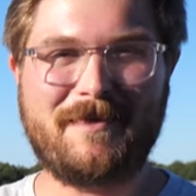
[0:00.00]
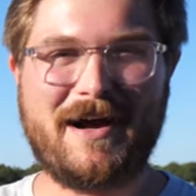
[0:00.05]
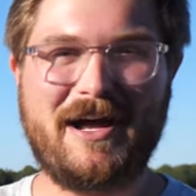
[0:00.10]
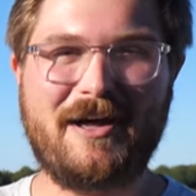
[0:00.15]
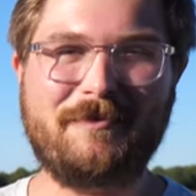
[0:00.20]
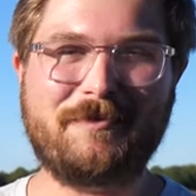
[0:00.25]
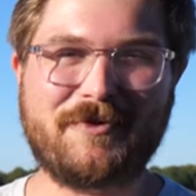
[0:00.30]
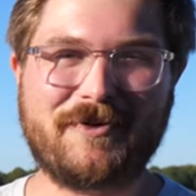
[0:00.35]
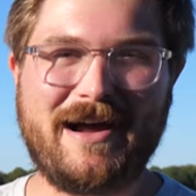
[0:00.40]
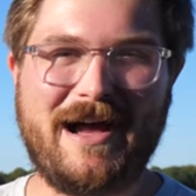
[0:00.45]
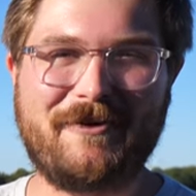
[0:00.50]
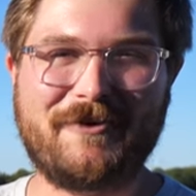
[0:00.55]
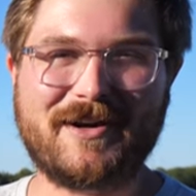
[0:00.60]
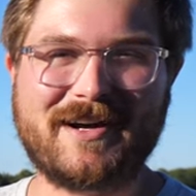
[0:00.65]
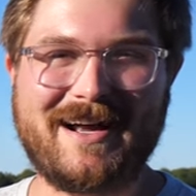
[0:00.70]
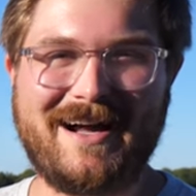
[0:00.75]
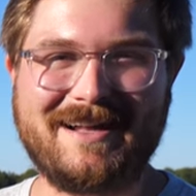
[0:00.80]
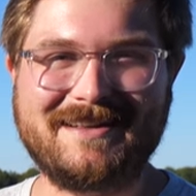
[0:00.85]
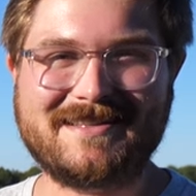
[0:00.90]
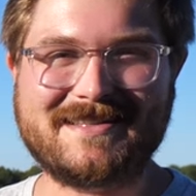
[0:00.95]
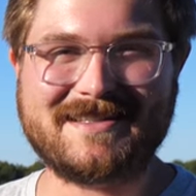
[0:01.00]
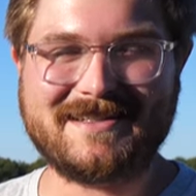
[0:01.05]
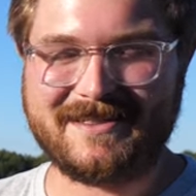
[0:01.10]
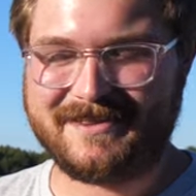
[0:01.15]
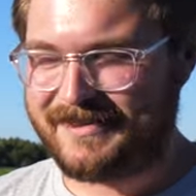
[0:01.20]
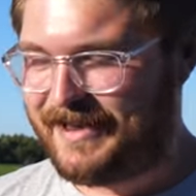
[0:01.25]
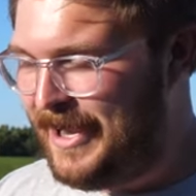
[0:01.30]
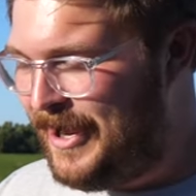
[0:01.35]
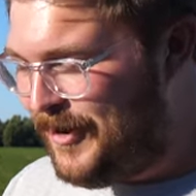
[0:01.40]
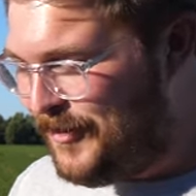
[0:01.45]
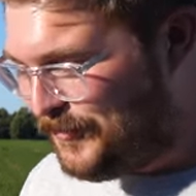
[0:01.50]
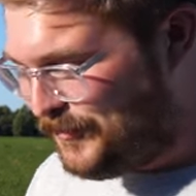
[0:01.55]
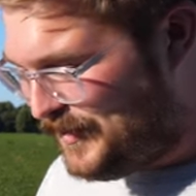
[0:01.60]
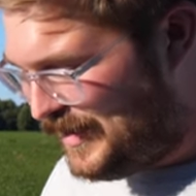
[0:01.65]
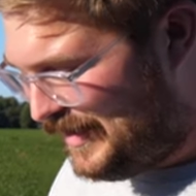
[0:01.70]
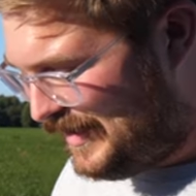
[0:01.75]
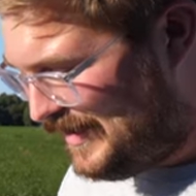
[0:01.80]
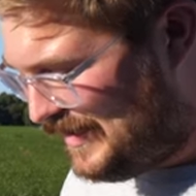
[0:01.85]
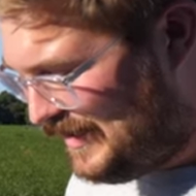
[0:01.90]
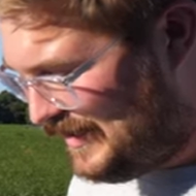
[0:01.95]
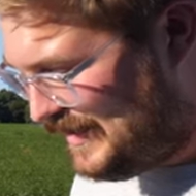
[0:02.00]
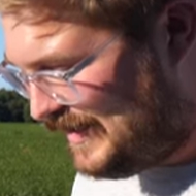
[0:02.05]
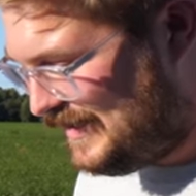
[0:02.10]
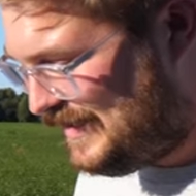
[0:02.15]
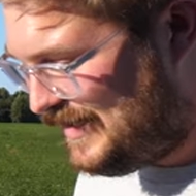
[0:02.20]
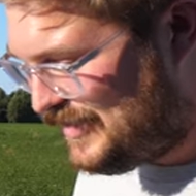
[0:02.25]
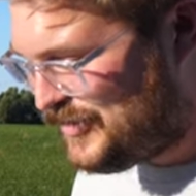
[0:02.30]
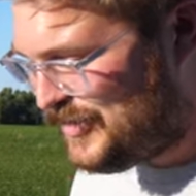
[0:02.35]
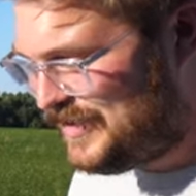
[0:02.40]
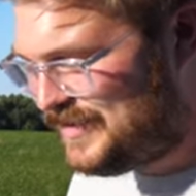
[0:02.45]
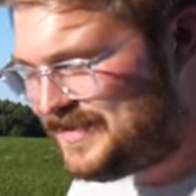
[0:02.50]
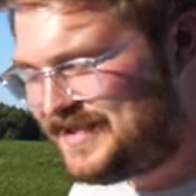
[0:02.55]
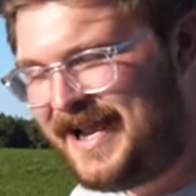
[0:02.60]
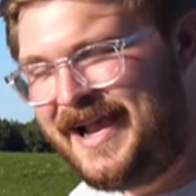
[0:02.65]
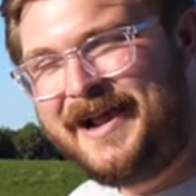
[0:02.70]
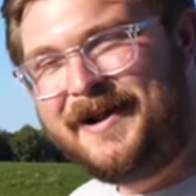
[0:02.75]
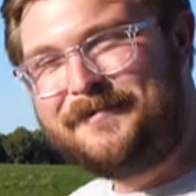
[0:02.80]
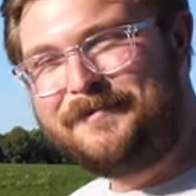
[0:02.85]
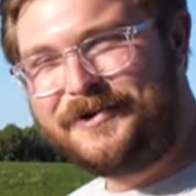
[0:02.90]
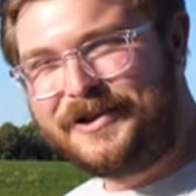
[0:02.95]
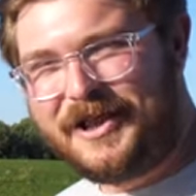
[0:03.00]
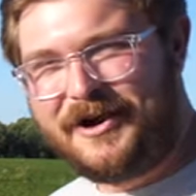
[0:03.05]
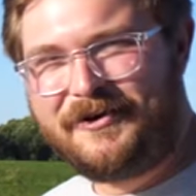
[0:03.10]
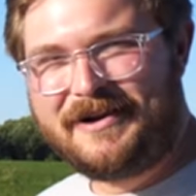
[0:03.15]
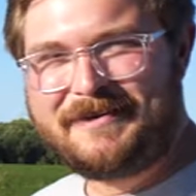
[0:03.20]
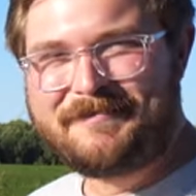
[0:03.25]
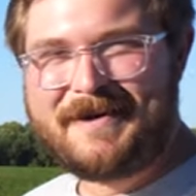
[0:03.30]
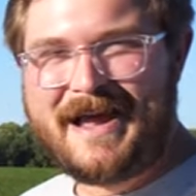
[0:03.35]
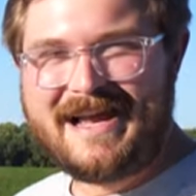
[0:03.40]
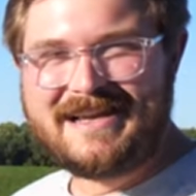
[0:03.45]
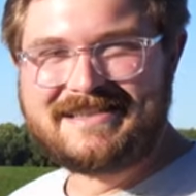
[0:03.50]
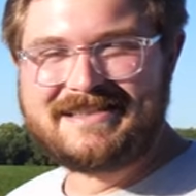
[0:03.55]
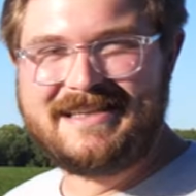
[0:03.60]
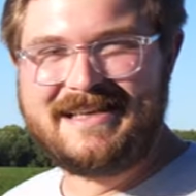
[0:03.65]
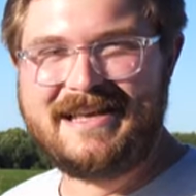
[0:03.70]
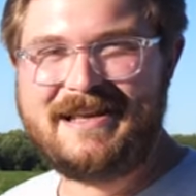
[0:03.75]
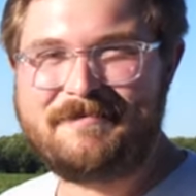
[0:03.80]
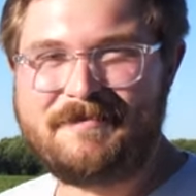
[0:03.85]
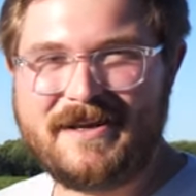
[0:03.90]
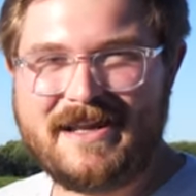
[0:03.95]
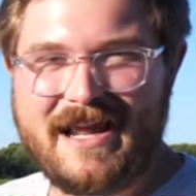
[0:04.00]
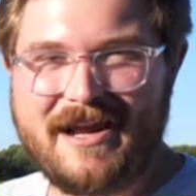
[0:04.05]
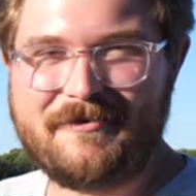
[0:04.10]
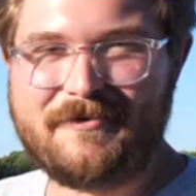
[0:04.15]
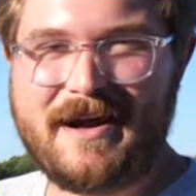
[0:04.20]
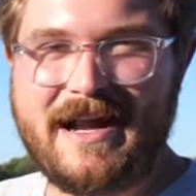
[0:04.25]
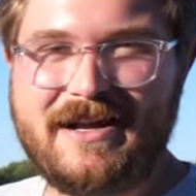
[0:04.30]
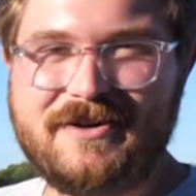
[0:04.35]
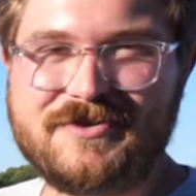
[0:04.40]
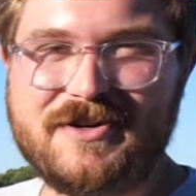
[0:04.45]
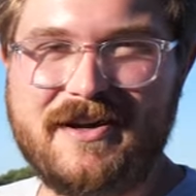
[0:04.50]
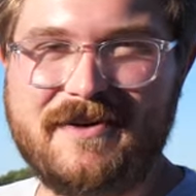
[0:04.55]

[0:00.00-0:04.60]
mile per hour constant. Really good conditions, blowing past the EPA range